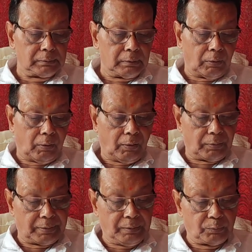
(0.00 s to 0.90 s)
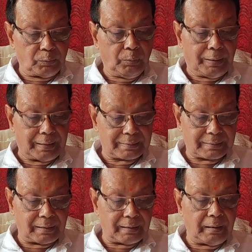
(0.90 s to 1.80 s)
or due to
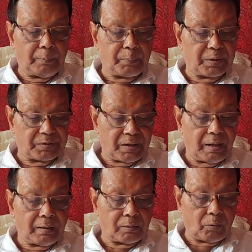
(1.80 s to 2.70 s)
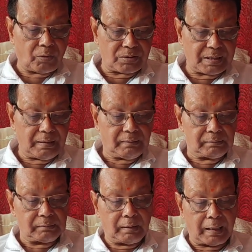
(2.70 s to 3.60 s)
external pressure causing
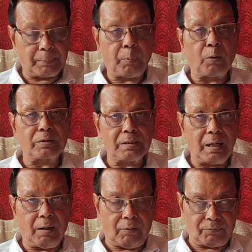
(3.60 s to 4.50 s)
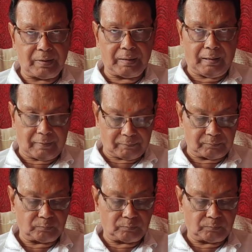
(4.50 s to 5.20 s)
hypoxia of the nerve.